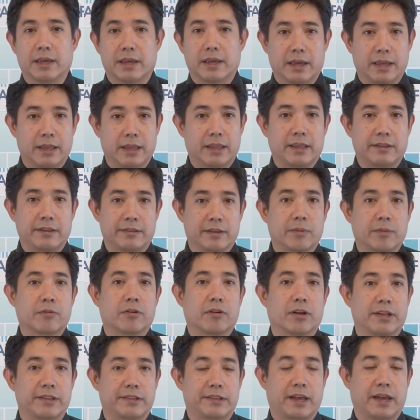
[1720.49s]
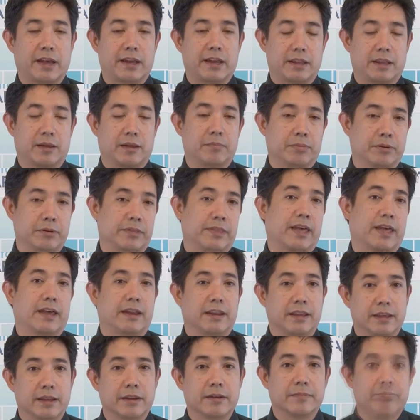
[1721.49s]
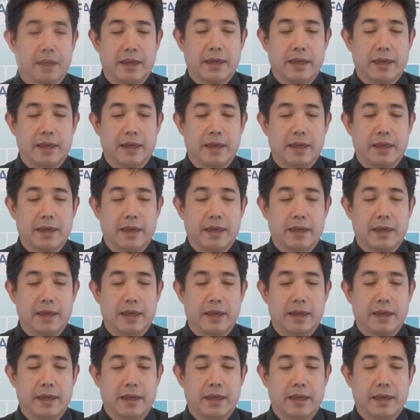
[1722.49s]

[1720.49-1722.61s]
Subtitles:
and they summarize that and put that in.